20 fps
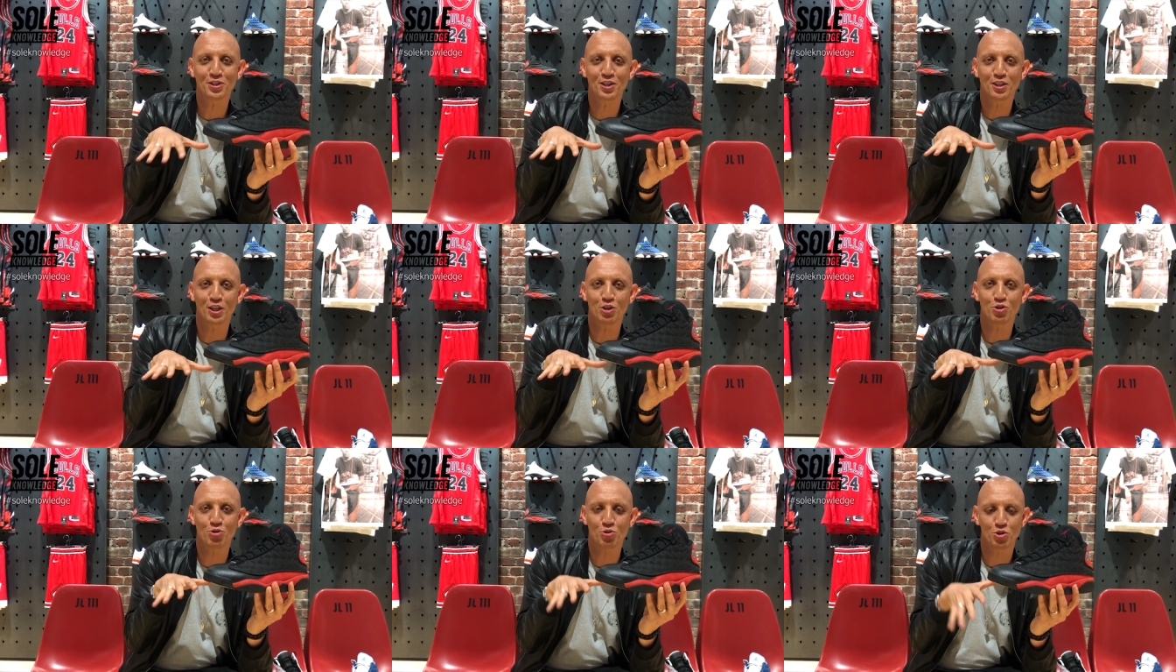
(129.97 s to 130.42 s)
thing
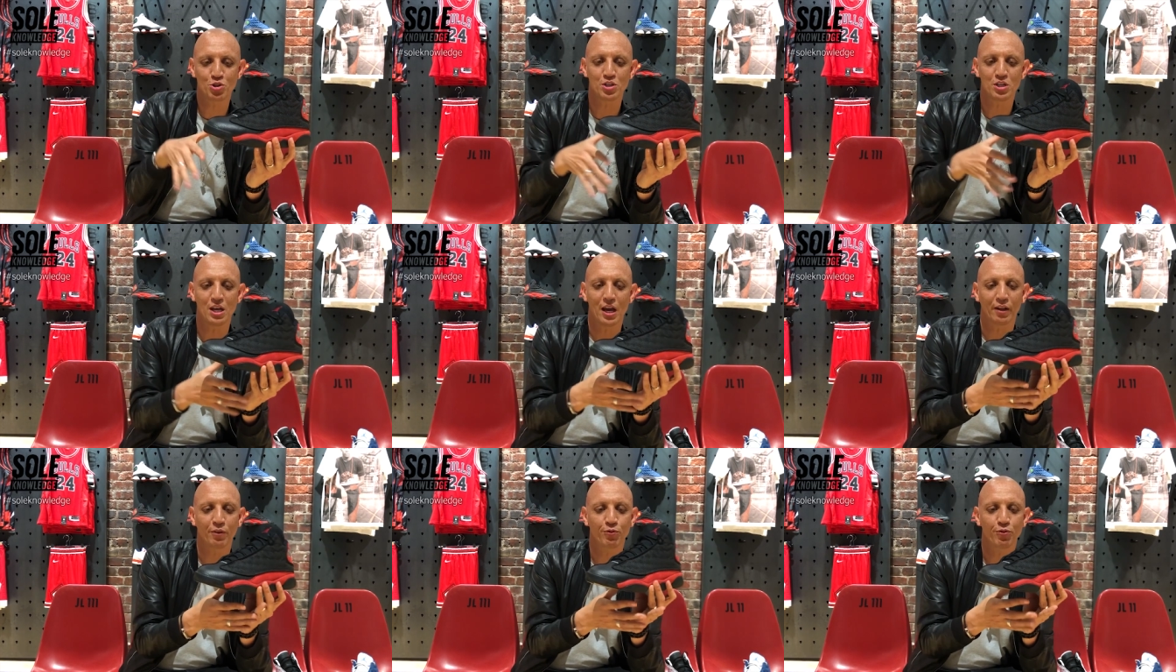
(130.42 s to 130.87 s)
that you
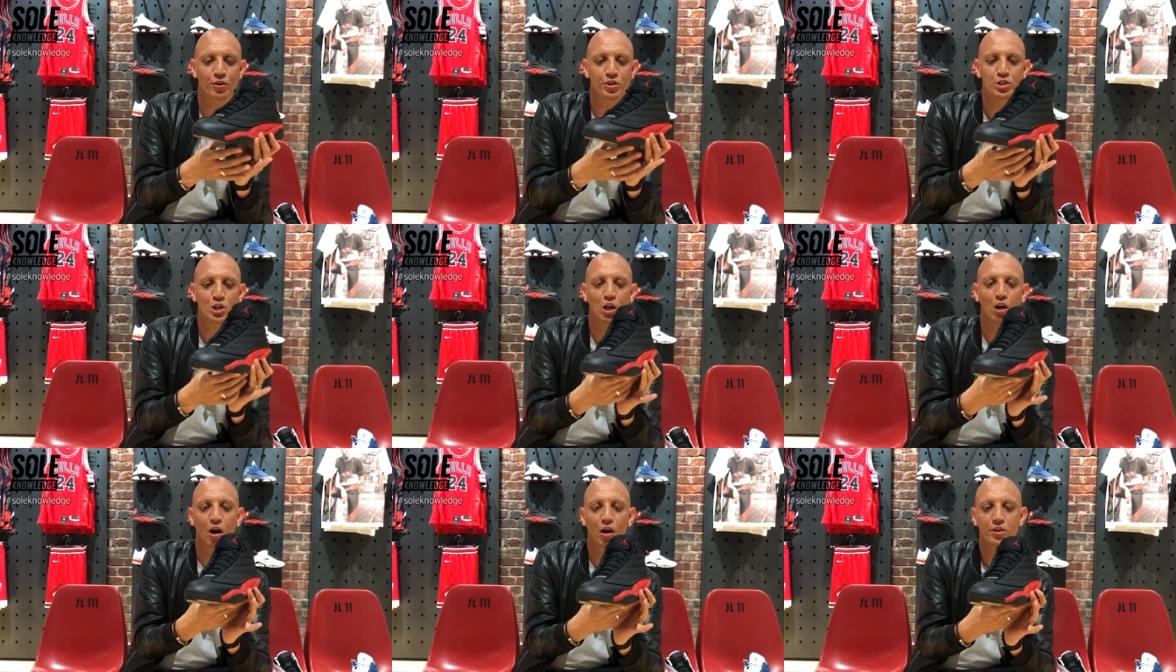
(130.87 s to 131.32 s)
see at
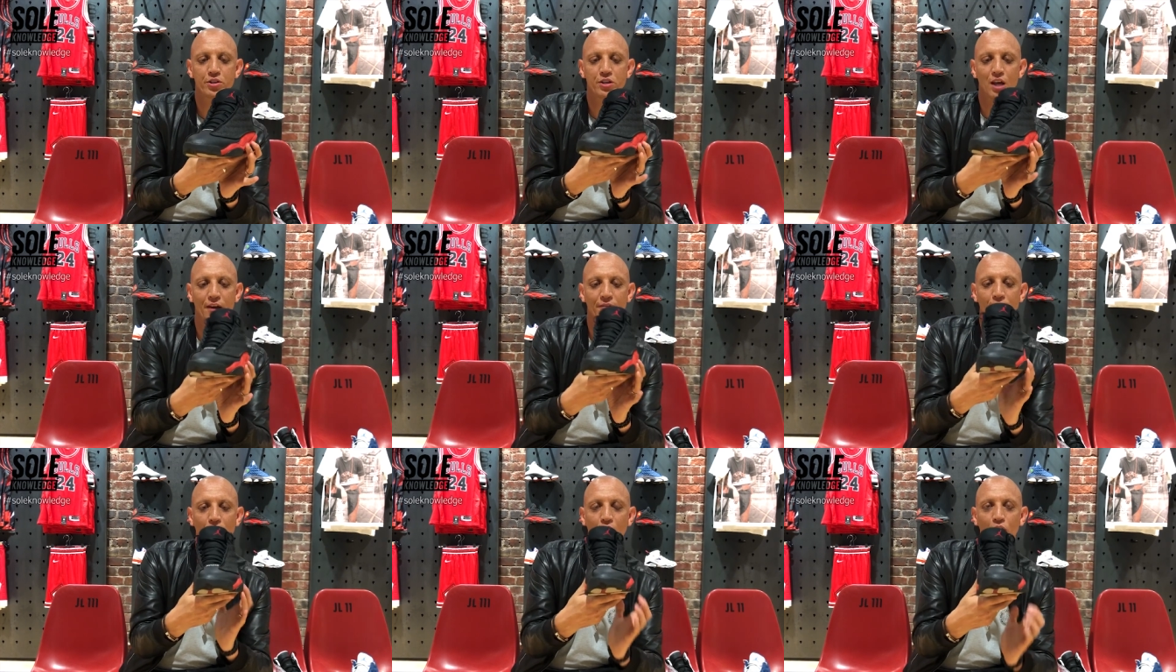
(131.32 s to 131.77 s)
first glance,
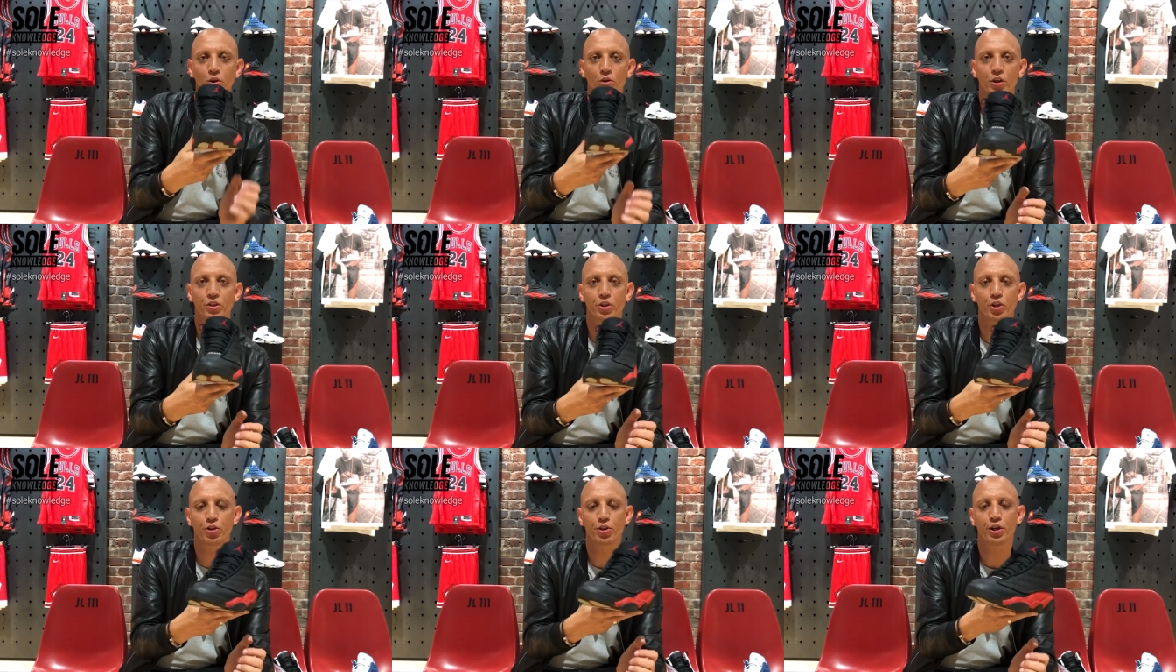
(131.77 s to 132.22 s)
having a look
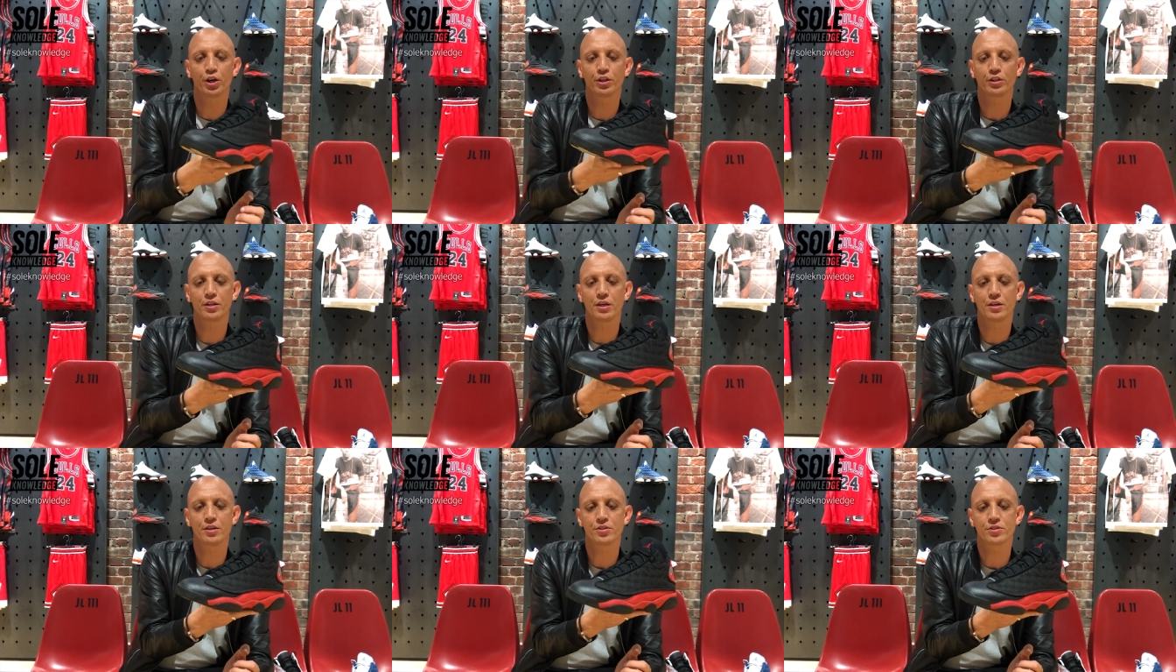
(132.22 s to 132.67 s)
at the
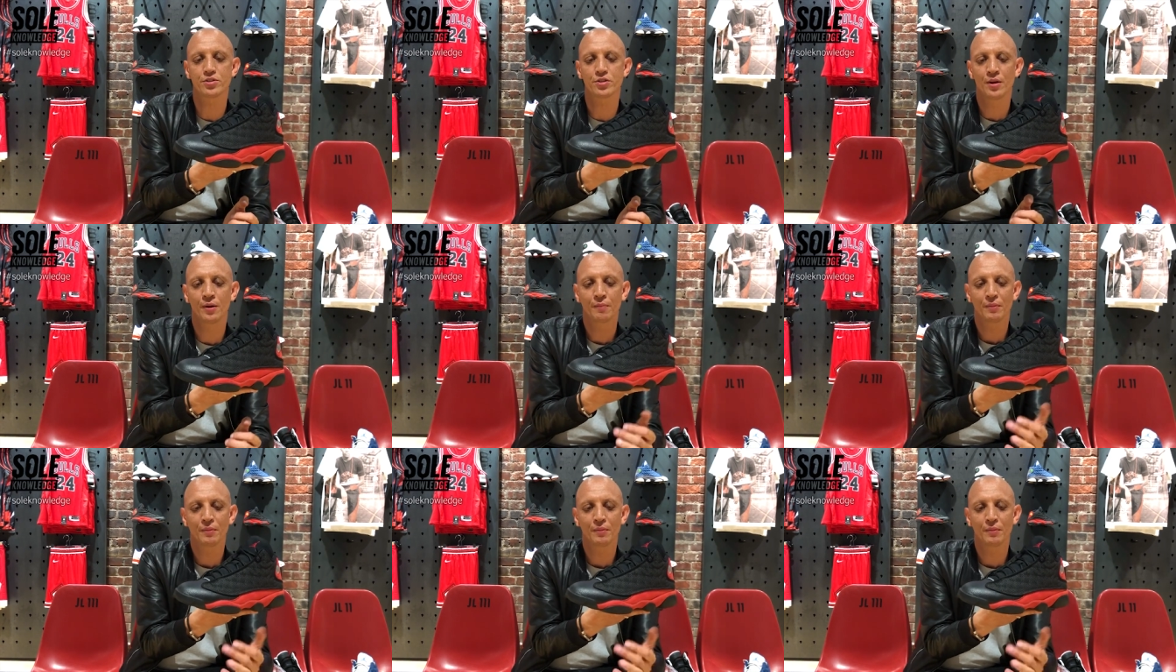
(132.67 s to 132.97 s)
13s,